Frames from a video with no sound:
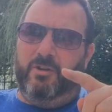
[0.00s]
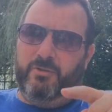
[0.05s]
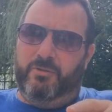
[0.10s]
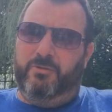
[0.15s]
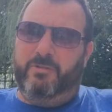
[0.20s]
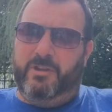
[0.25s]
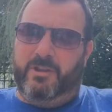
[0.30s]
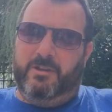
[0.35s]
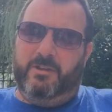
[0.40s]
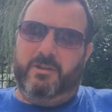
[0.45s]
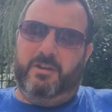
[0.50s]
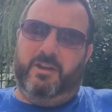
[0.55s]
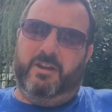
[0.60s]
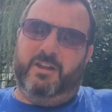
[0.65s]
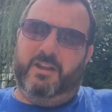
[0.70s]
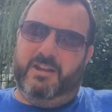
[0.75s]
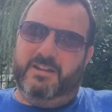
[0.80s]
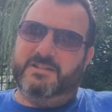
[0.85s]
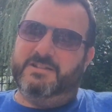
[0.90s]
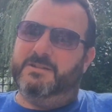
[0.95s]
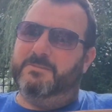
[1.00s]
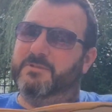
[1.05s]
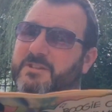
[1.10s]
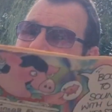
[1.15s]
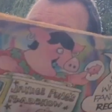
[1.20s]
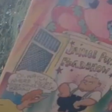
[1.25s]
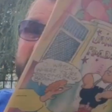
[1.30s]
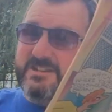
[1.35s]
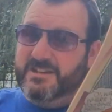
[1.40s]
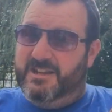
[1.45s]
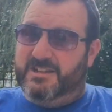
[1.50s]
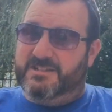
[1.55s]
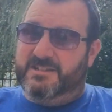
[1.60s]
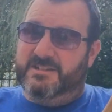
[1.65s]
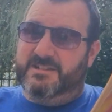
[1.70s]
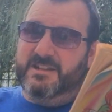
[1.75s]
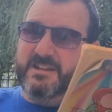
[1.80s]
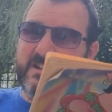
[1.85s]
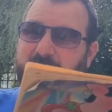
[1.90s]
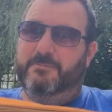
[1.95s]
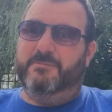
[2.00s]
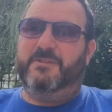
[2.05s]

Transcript: on Oing, and I asked him and he said yes he did.